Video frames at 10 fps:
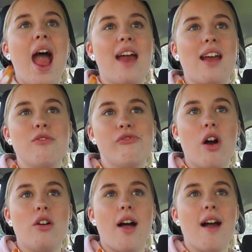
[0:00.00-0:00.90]
And I
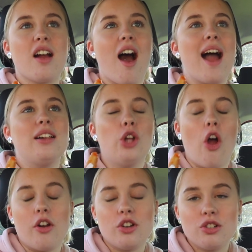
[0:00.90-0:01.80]
felt like I
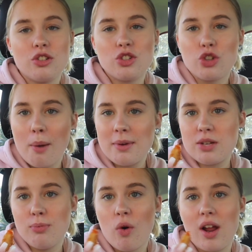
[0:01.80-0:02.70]
learned so
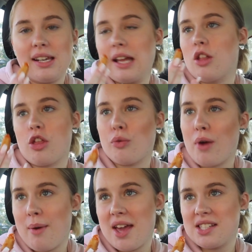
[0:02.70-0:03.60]
much more in like the
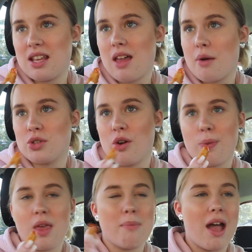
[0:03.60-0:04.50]
3 weeks that was
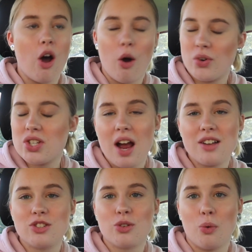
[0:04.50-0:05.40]
on than my whole
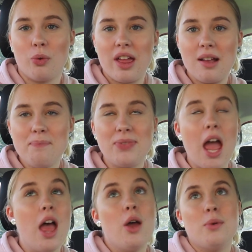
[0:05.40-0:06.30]
entire schooling,
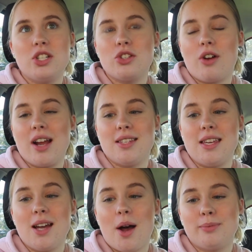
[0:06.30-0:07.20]
which is
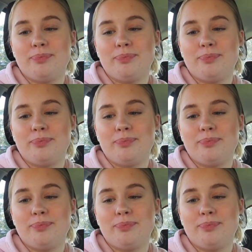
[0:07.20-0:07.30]
crazy.